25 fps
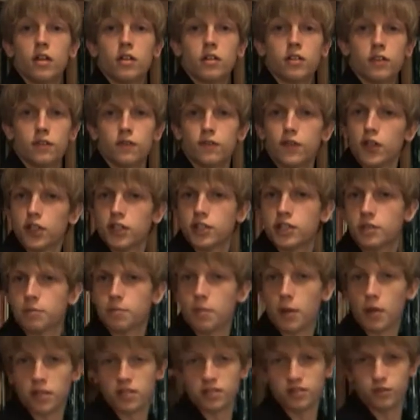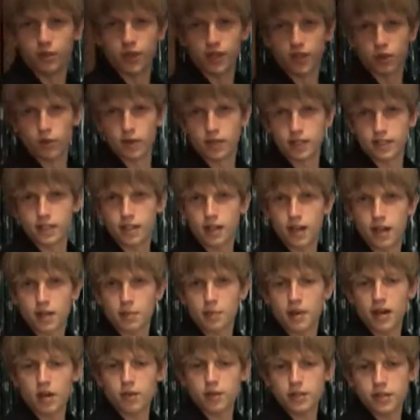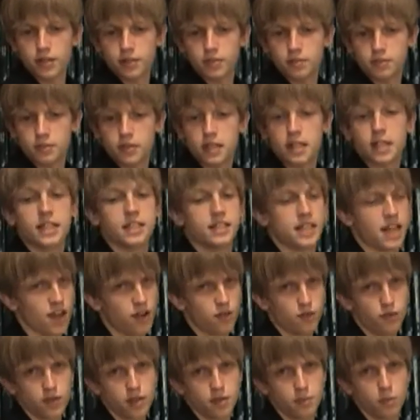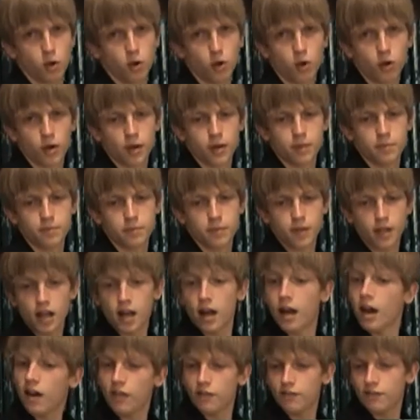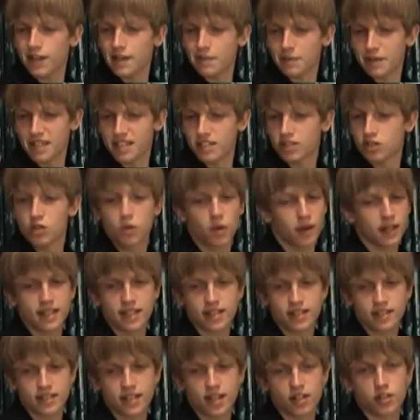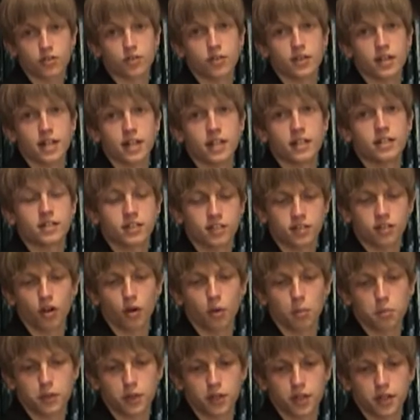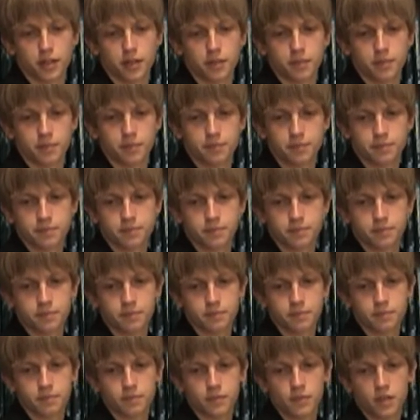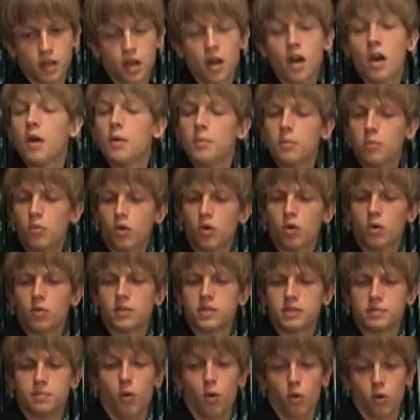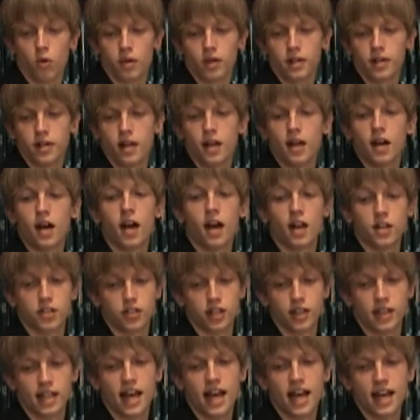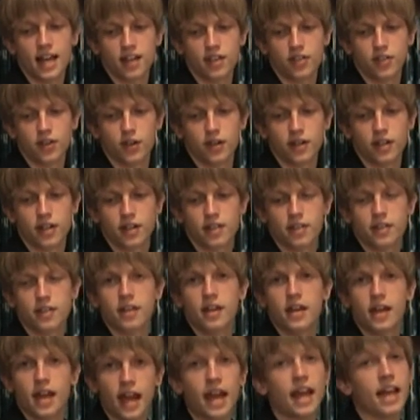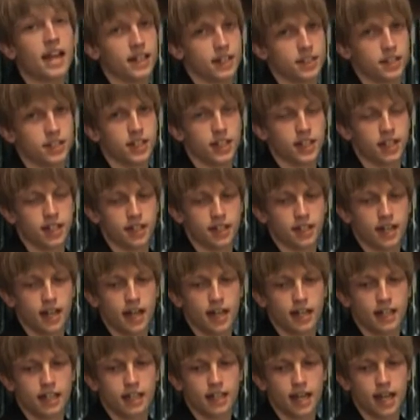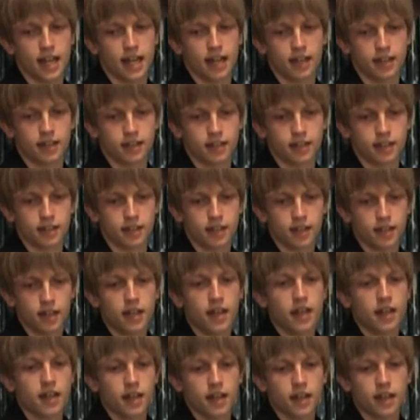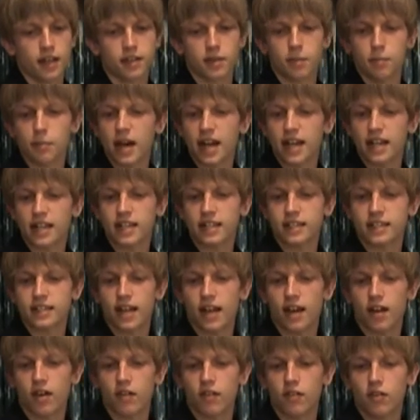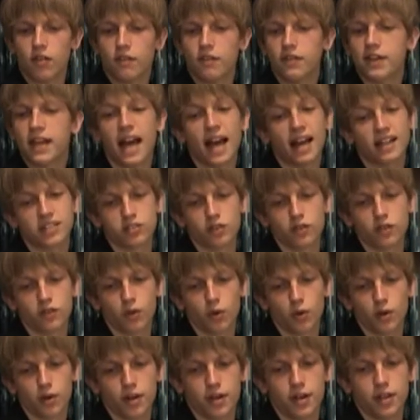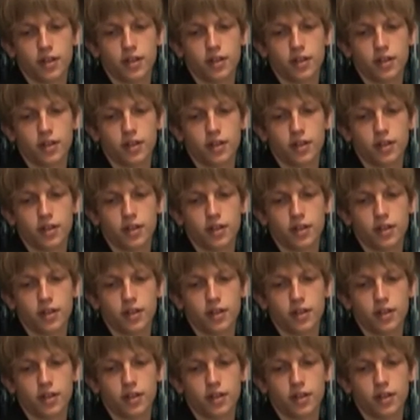The first person we are going to talk about is Henry Moore, a famous 20th century sculptor. Moore was born on July 30th, 1898, in the mining town of Castleford,